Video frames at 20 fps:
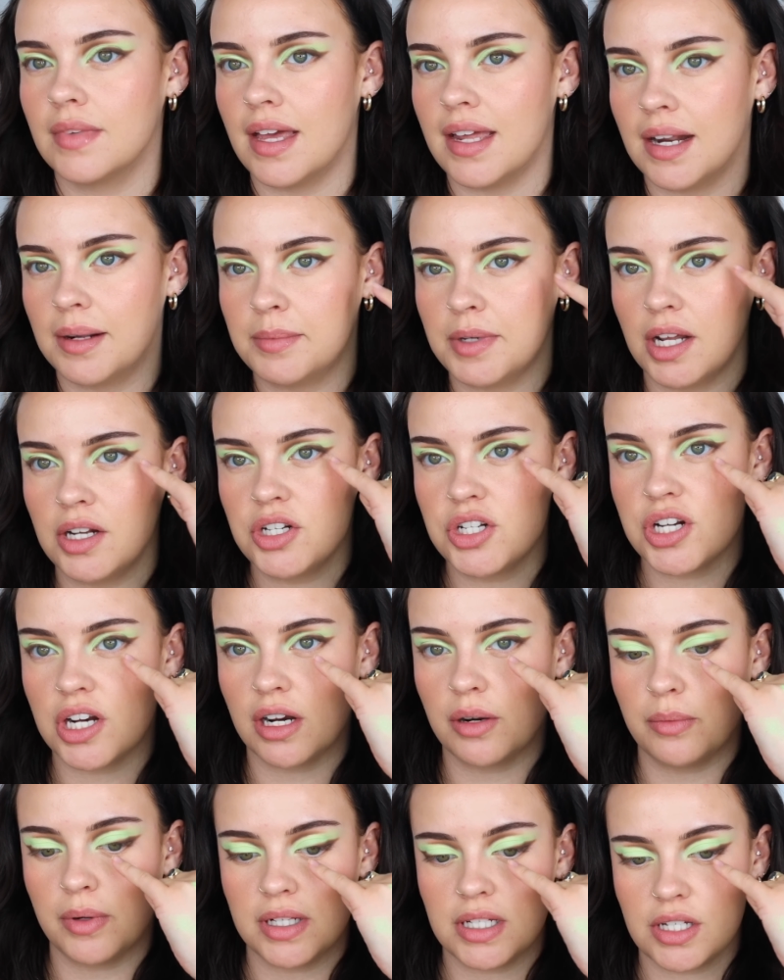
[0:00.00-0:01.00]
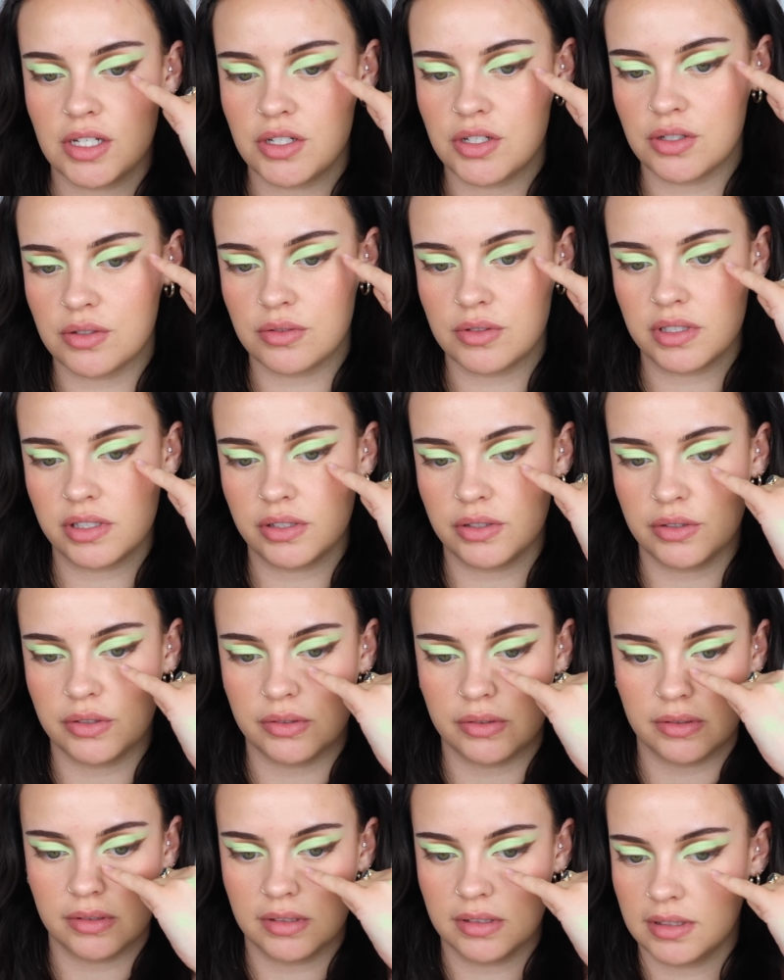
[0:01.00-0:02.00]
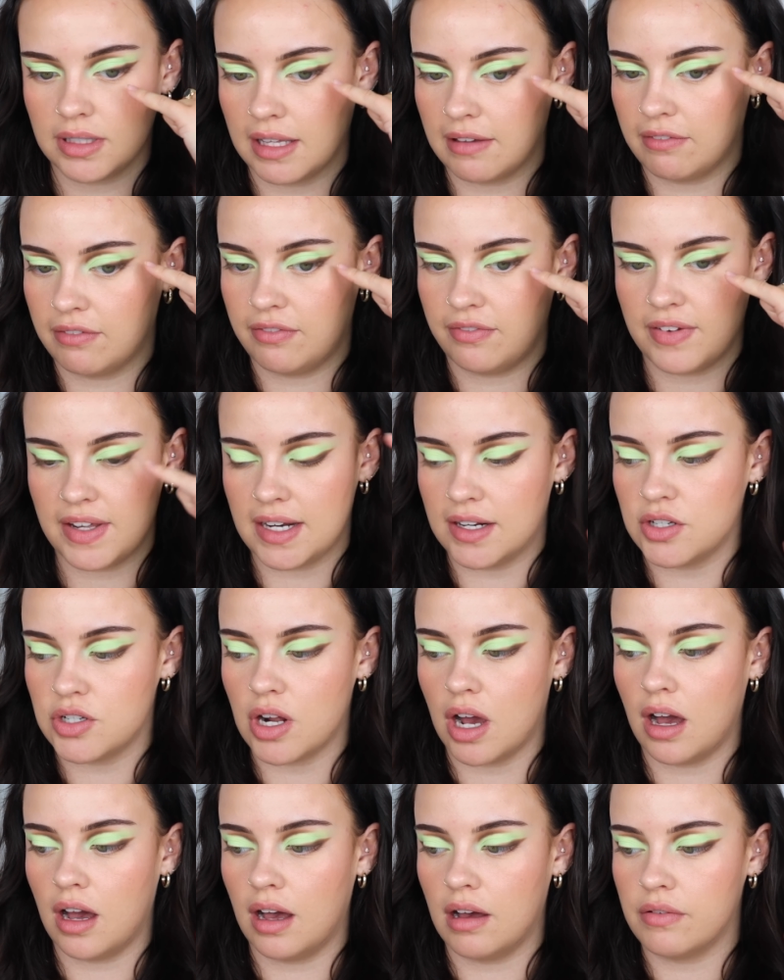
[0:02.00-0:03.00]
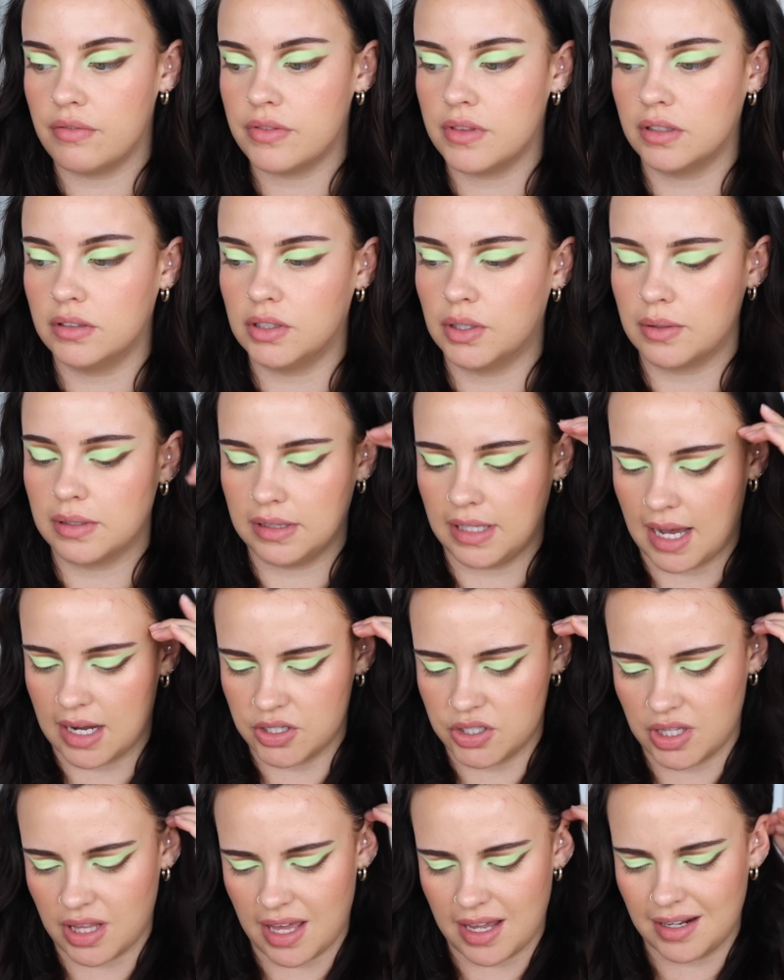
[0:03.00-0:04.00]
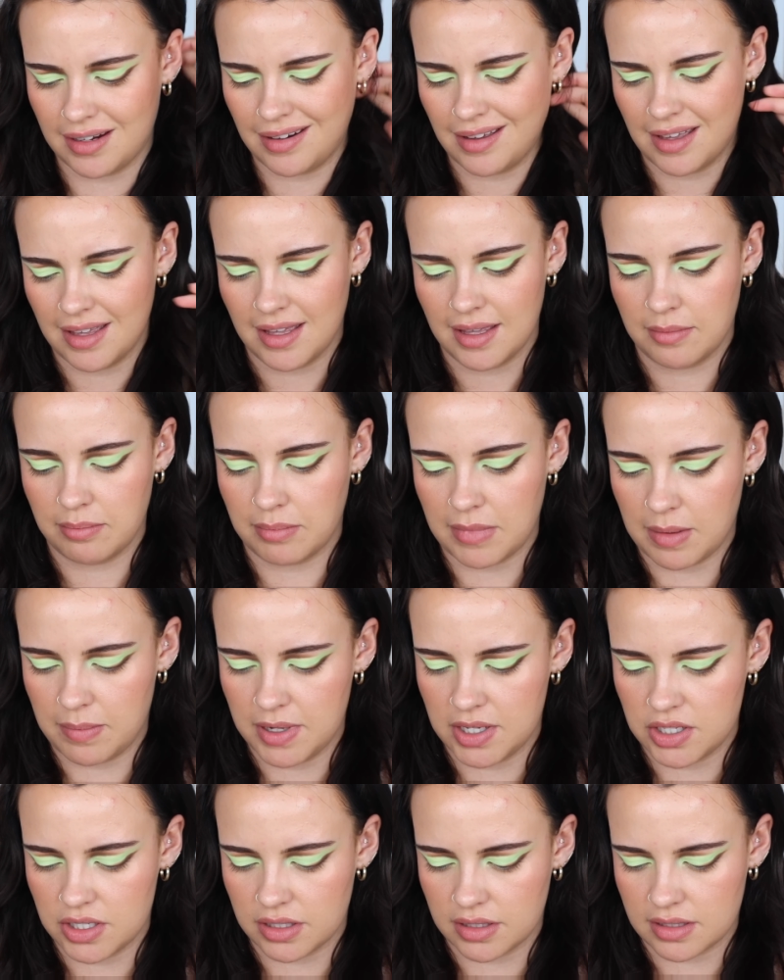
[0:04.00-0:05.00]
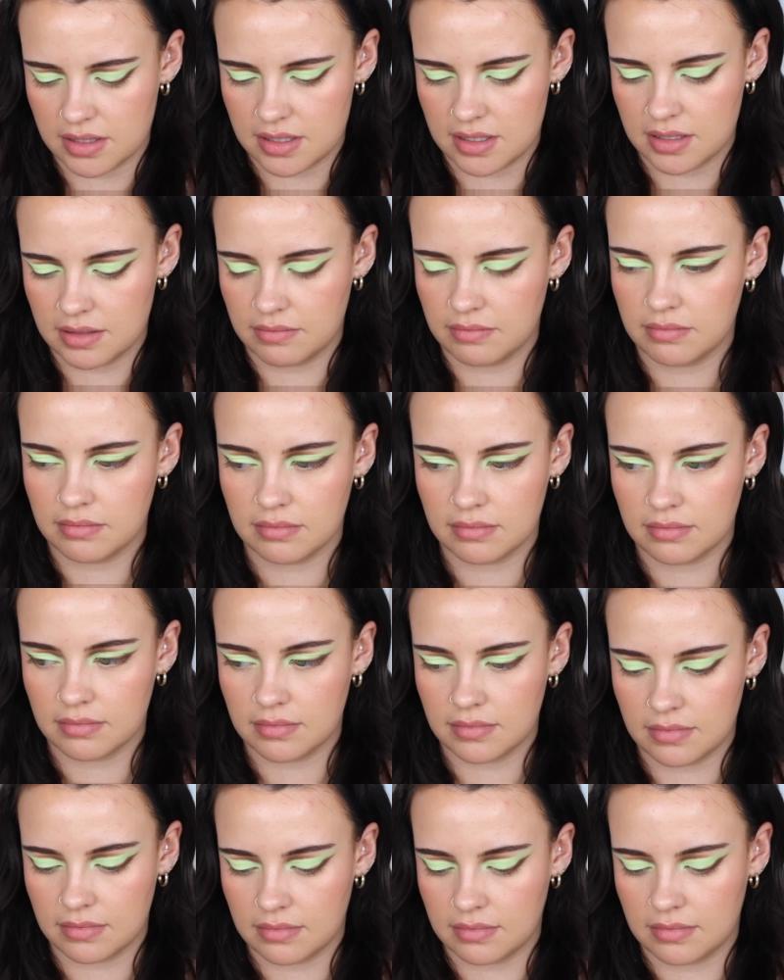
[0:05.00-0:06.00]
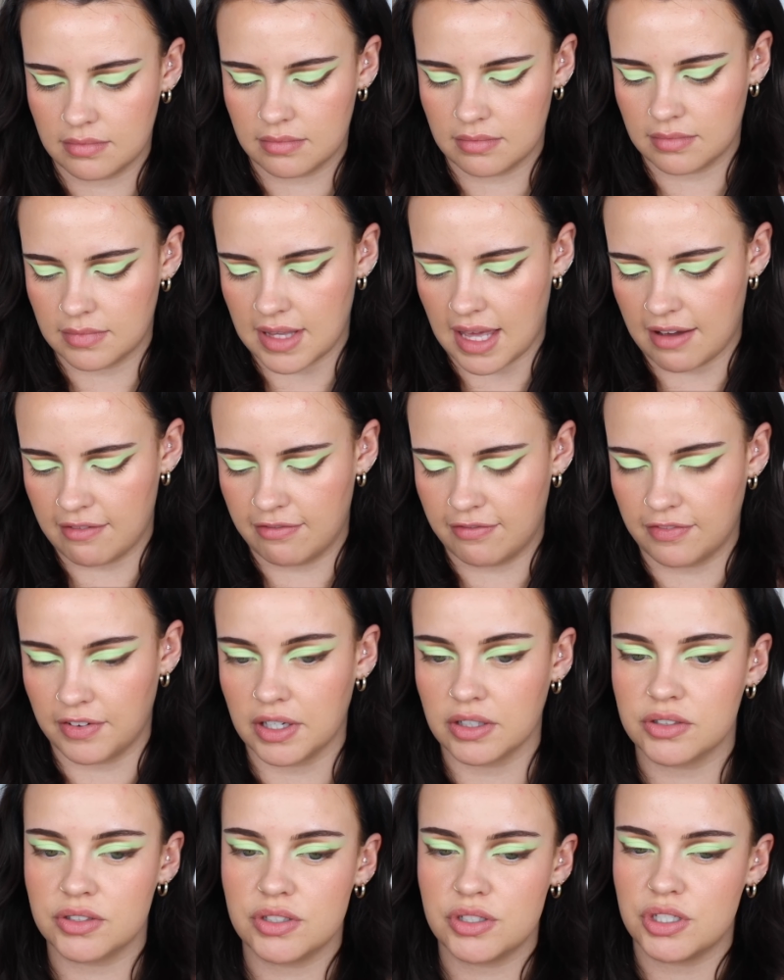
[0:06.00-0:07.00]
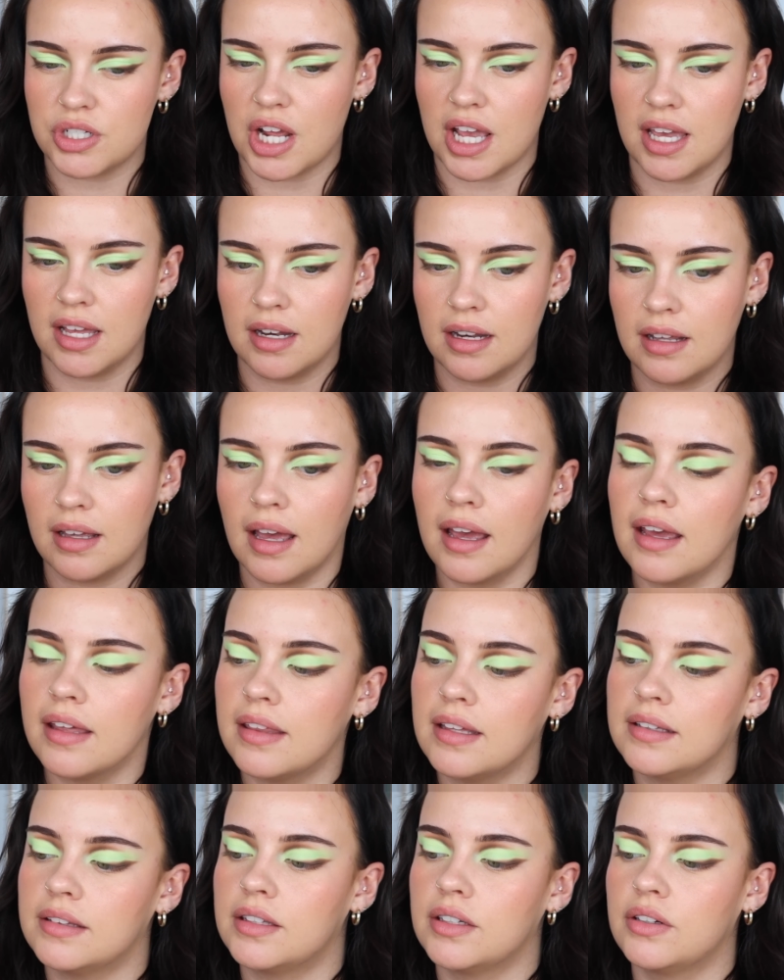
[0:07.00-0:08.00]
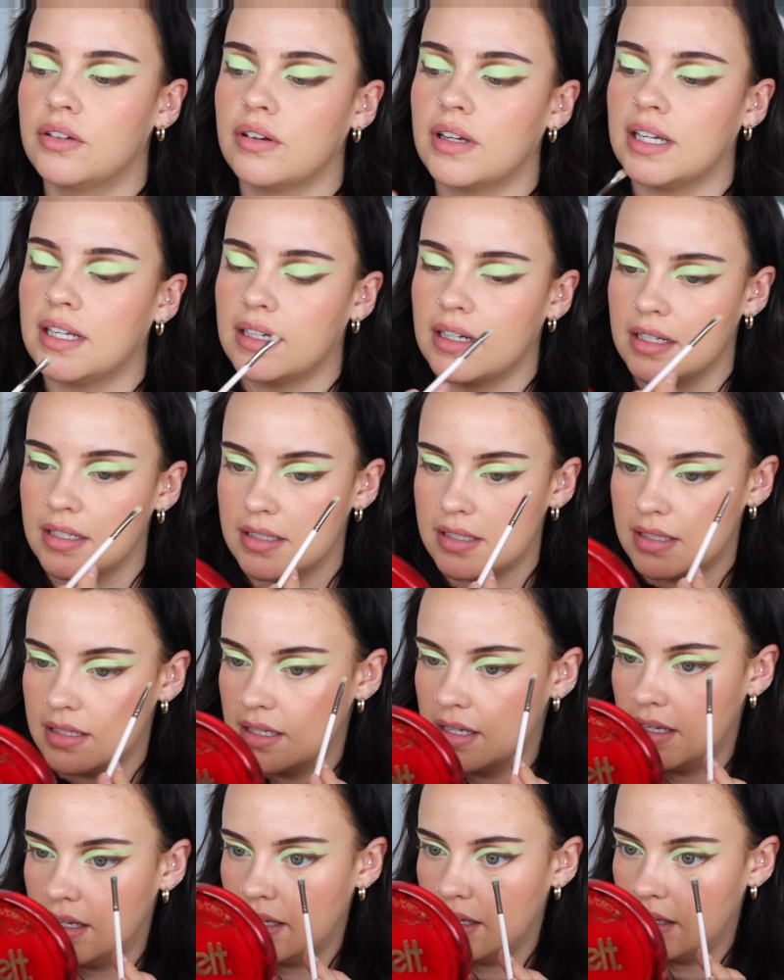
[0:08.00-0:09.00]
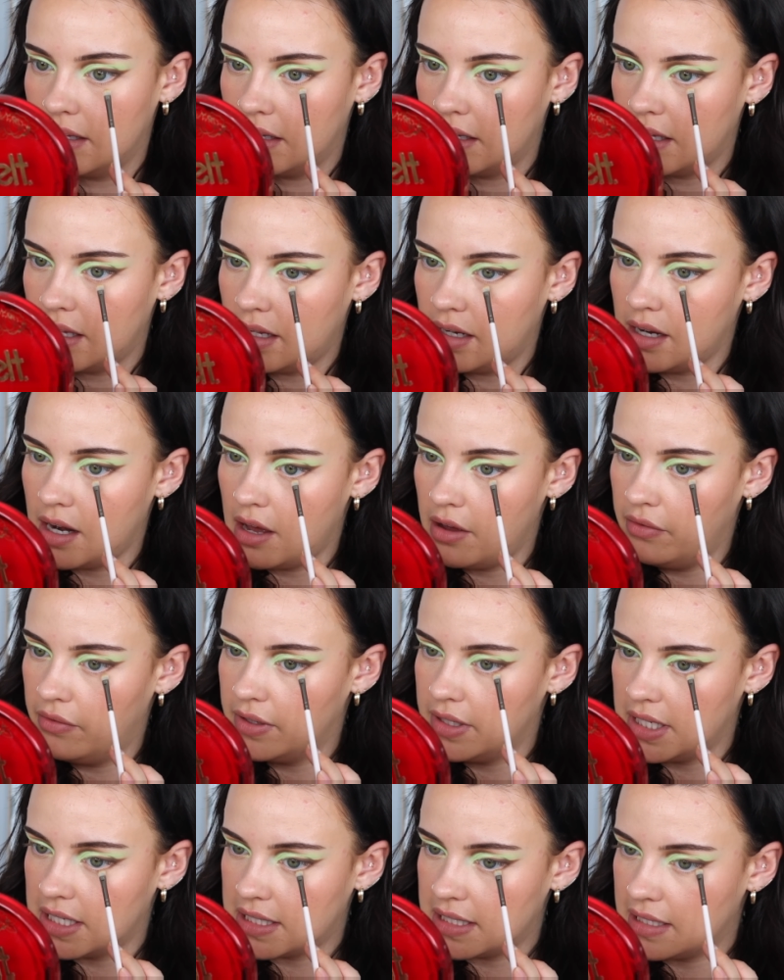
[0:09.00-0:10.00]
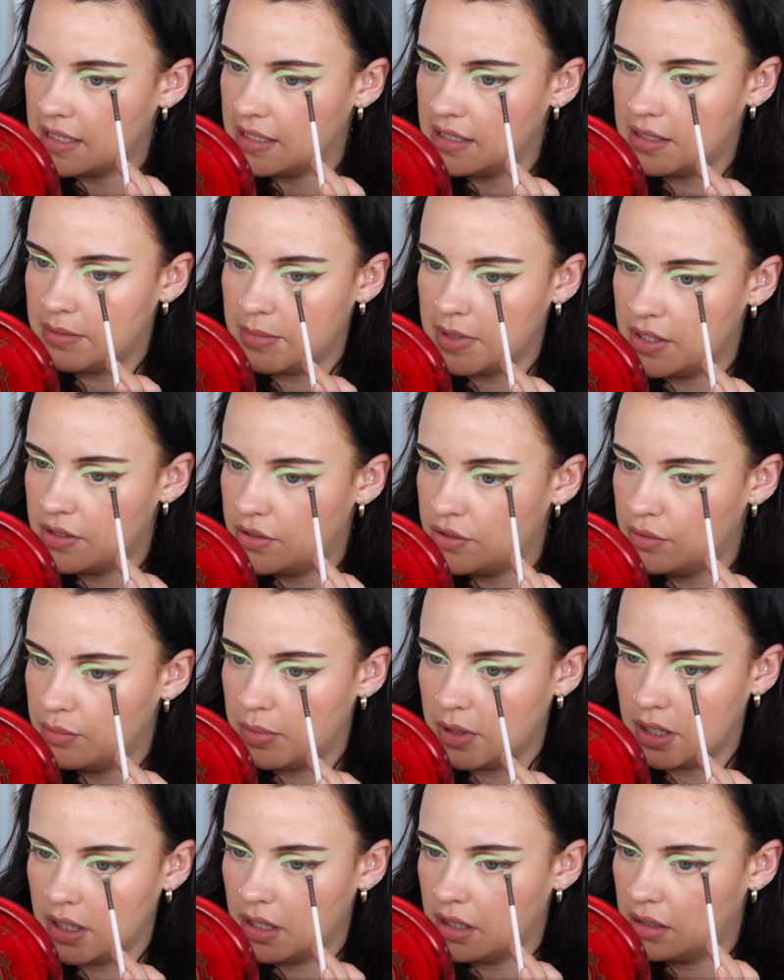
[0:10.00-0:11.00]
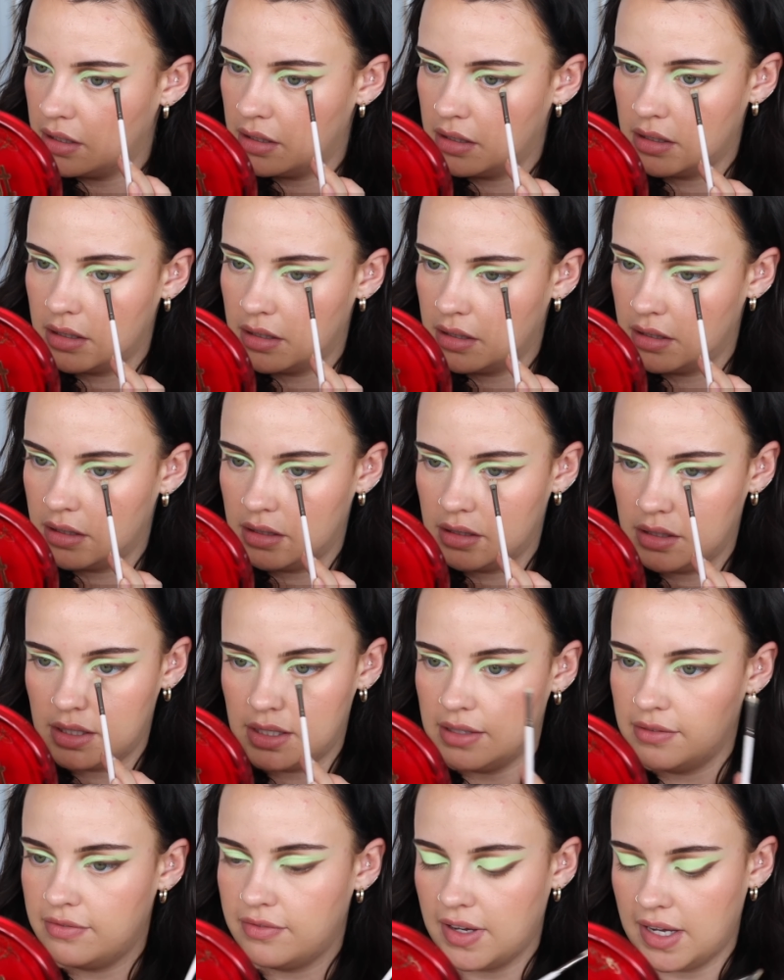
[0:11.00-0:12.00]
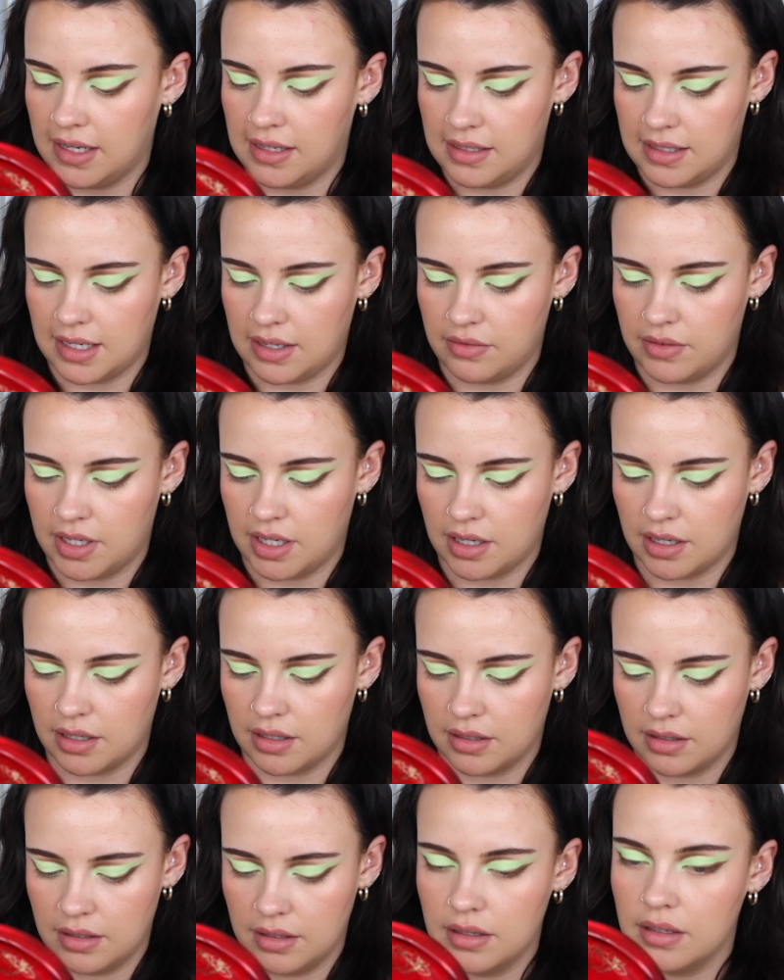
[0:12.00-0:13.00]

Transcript: And I'm not sure what to do to like finish off the lower lash line. Maybe just that first shade. I think the green is enough. It doesn't need to be super defined down here.